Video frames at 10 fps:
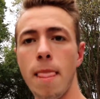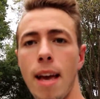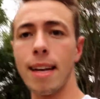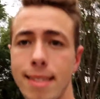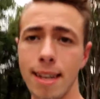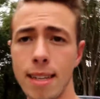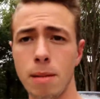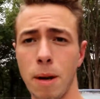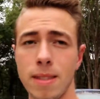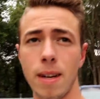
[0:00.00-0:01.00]
it
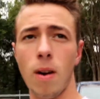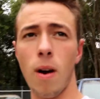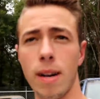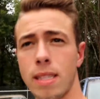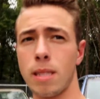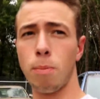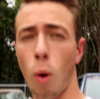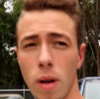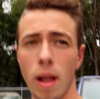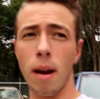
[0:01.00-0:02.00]
sucks about the car because he's
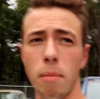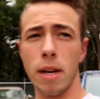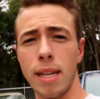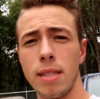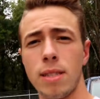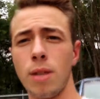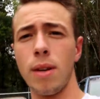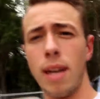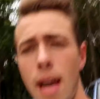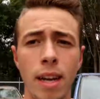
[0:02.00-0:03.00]
poured a lot of money into
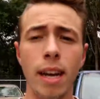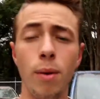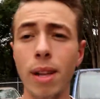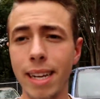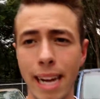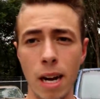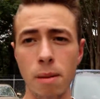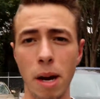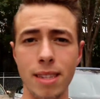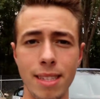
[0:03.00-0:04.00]
it. He really cared
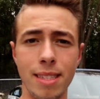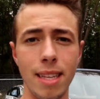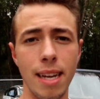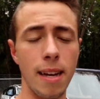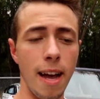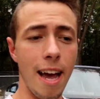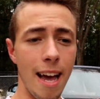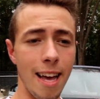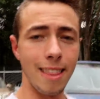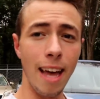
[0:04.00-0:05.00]
about this thing,
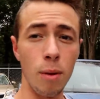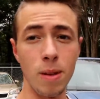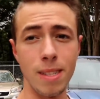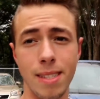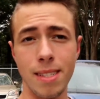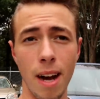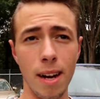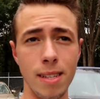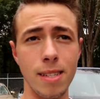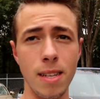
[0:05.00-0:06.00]
and that really
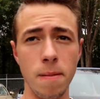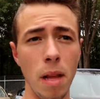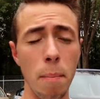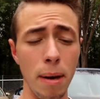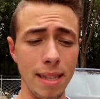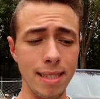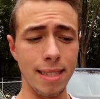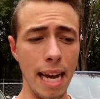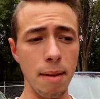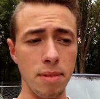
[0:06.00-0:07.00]
sucks. But at the
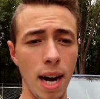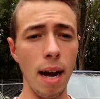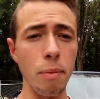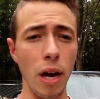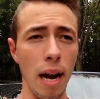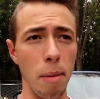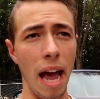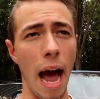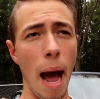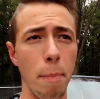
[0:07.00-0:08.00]
same time, you gotta be
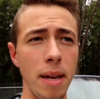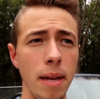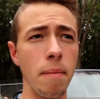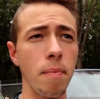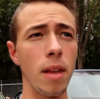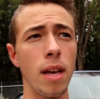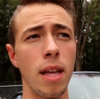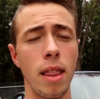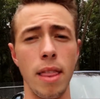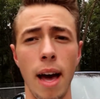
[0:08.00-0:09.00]
happy
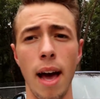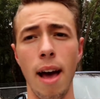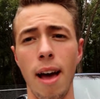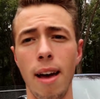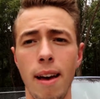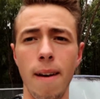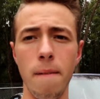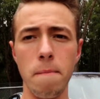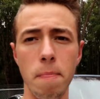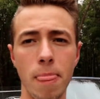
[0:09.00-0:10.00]
that
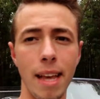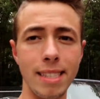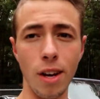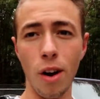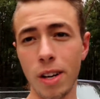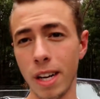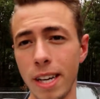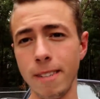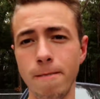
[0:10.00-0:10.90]
he's all good.